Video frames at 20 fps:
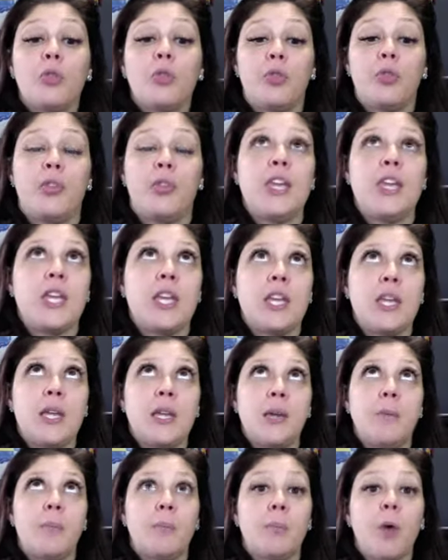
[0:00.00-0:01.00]

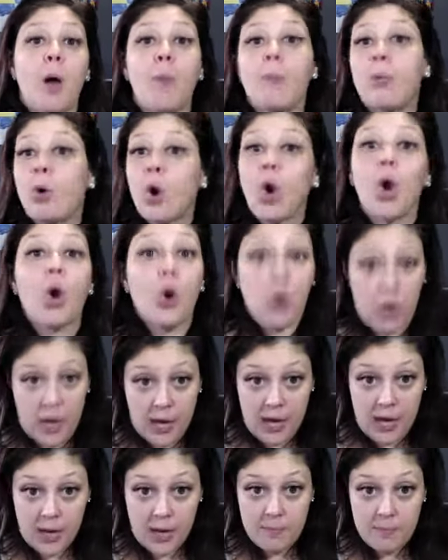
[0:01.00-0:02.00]
a
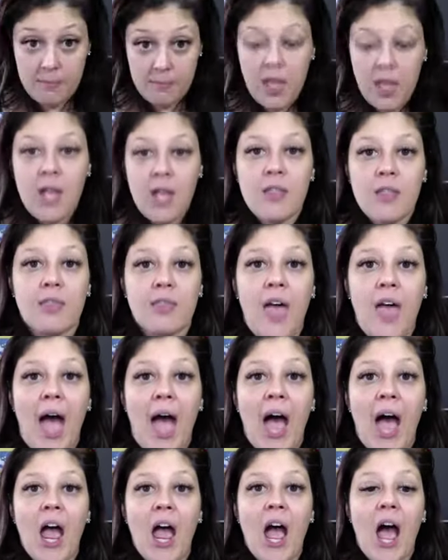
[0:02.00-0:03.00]
program
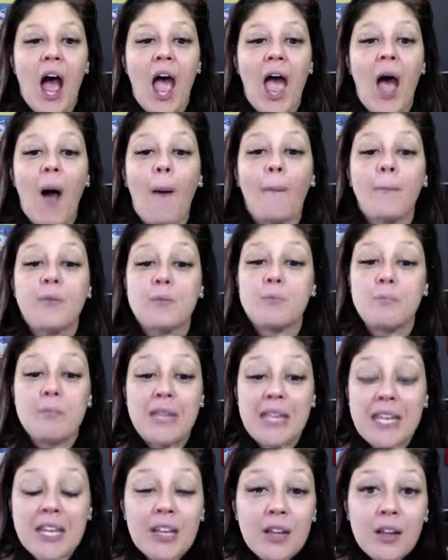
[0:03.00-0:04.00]
that helped
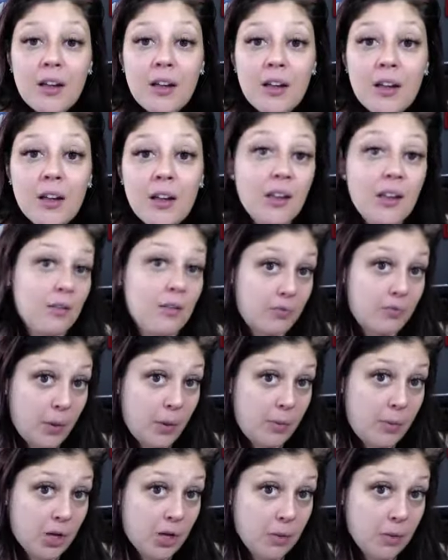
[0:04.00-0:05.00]
me feel
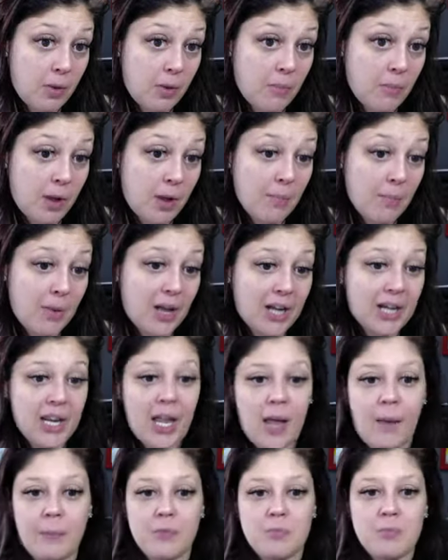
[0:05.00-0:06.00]
better about my body,
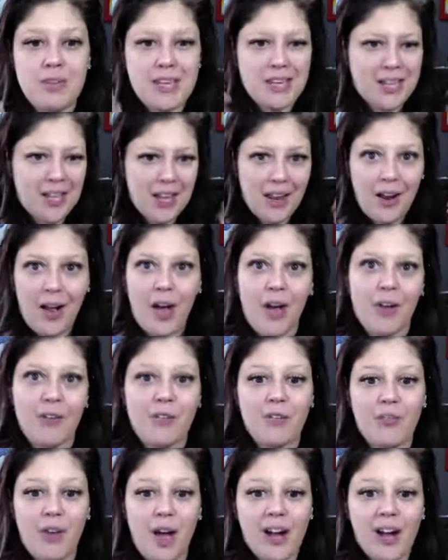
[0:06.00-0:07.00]
helped me get
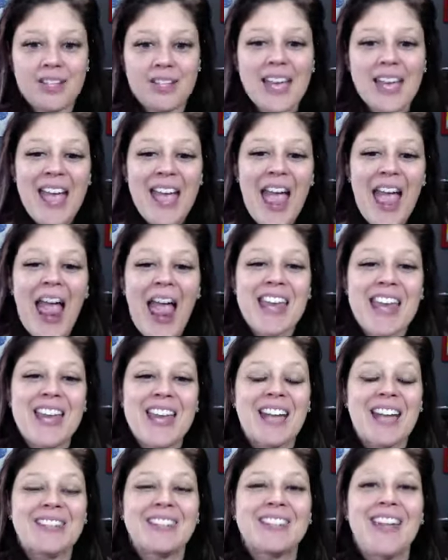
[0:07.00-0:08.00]
unfucked, and
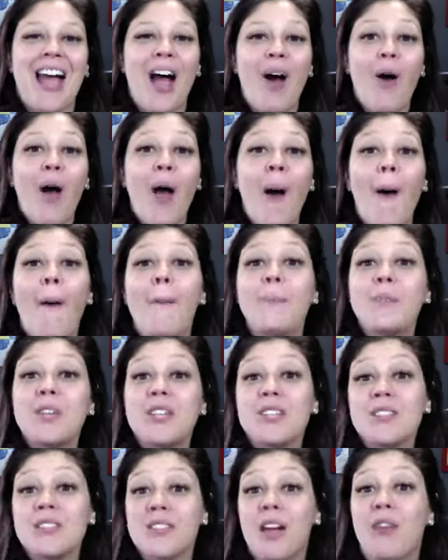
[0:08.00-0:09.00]
has now helped
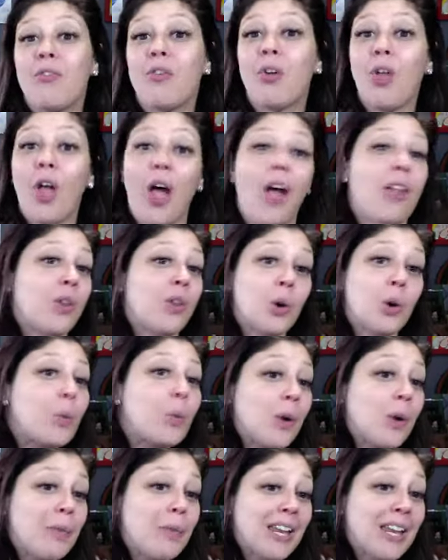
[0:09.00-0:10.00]
several other
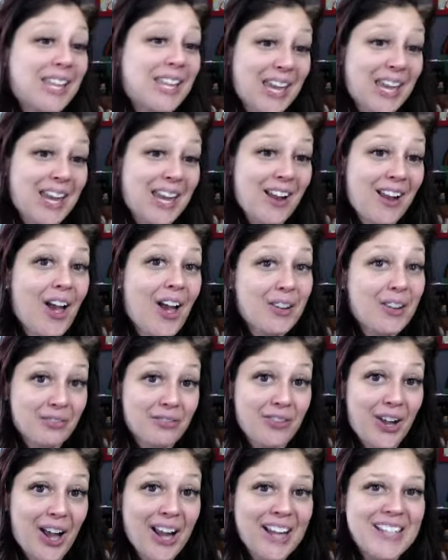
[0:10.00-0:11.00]
women get
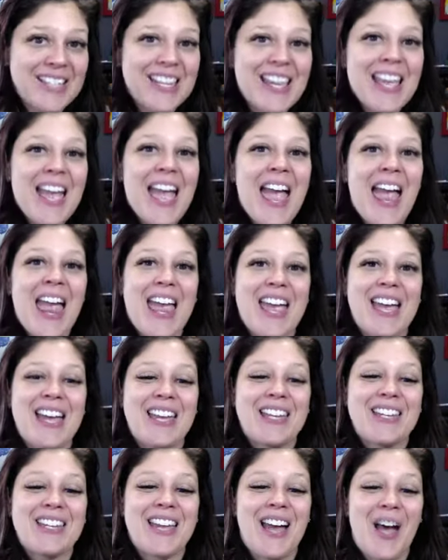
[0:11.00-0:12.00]
unfucked. And